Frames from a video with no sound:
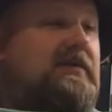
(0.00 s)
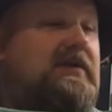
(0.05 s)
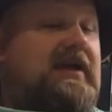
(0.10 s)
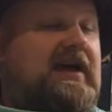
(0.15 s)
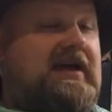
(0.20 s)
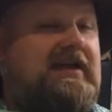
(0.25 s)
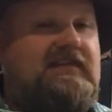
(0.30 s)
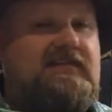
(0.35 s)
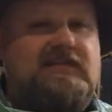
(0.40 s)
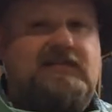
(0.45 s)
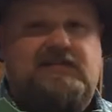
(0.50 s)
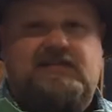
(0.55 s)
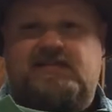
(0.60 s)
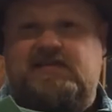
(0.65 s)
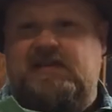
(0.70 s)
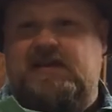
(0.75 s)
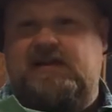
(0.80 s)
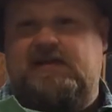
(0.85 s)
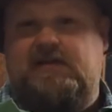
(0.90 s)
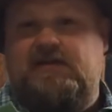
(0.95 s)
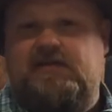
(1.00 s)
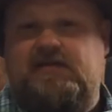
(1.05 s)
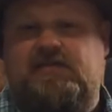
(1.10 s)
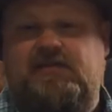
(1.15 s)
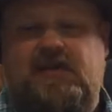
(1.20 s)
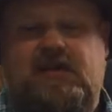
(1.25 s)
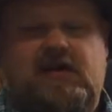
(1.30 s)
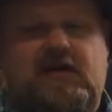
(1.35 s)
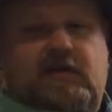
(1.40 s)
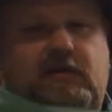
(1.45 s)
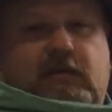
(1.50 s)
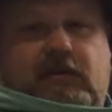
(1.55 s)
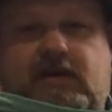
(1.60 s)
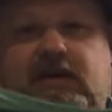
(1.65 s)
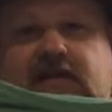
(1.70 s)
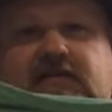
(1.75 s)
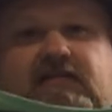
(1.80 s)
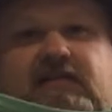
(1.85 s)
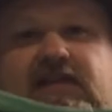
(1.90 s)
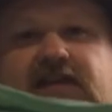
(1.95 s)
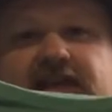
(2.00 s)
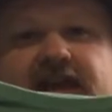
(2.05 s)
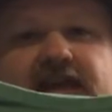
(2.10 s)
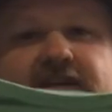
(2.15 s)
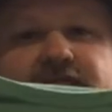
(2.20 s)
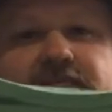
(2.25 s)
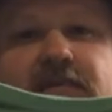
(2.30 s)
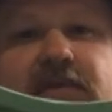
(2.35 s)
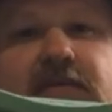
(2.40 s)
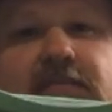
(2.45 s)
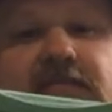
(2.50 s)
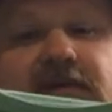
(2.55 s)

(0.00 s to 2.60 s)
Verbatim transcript: phone cases, stickers, whatever the case